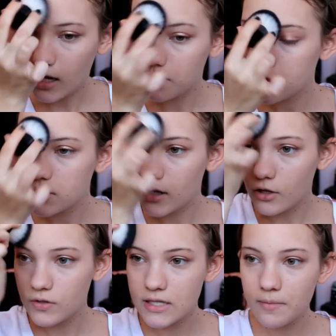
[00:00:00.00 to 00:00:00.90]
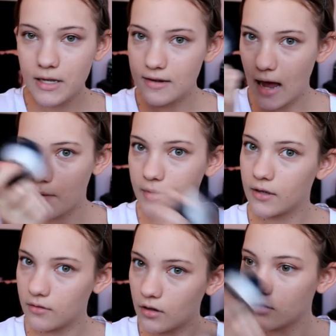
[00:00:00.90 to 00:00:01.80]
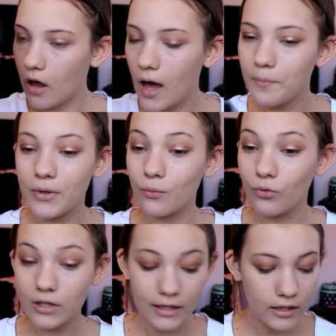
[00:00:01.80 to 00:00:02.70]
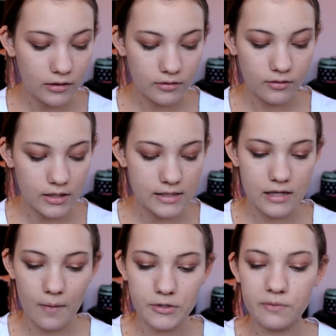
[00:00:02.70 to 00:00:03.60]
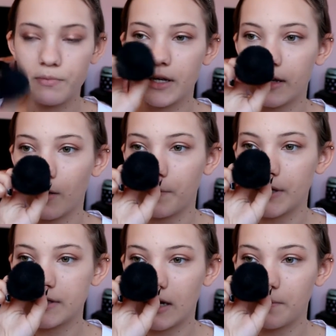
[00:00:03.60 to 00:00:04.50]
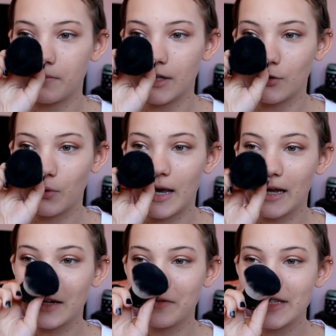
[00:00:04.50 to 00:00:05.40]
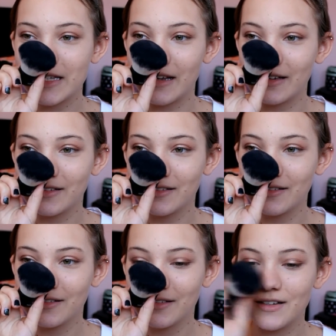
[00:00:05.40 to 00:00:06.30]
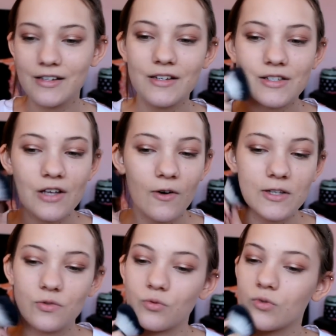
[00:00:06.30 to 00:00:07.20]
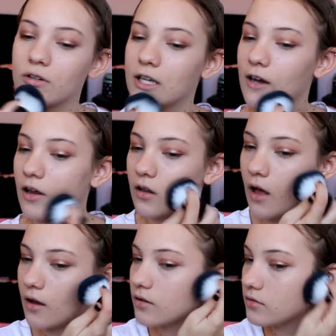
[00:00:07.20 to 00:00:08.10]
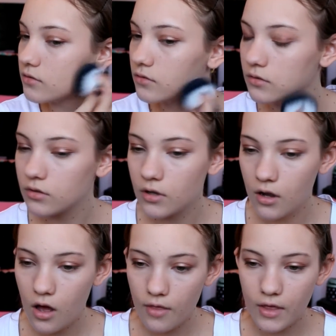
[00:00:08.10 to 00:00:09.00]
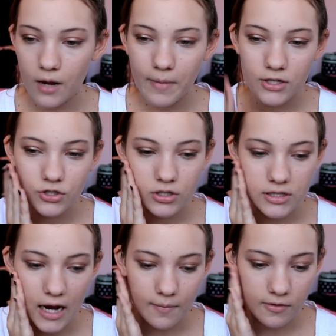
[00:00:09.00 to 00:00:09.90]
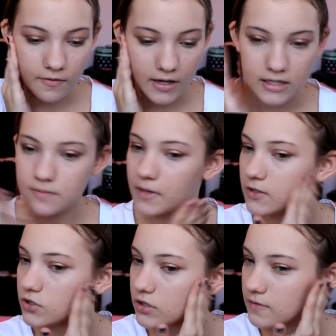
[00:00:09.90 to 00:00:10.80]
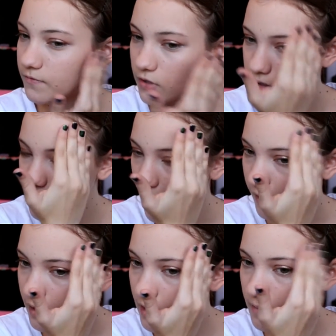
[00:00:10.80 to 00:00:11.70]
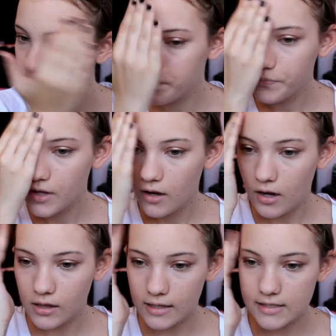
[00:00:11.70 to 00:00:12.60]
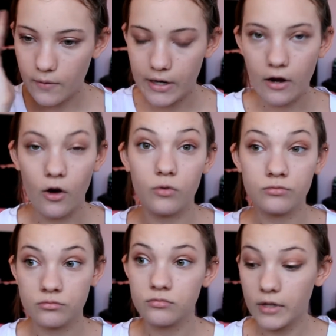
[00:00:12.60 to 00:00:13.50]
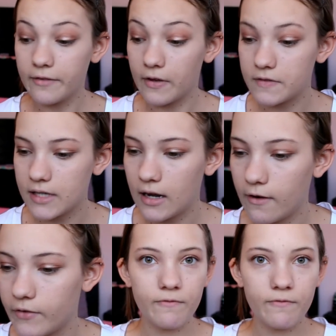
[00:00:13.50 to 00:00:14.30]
And I'm just, you see me dabbing a lot, but really, this is how much I'm picking up at a time. Like, you can't even see. So it's really not a lot. And then I make sure to tap the face, make sure it doesn't feel tacky. And that's how I know if I've set everything.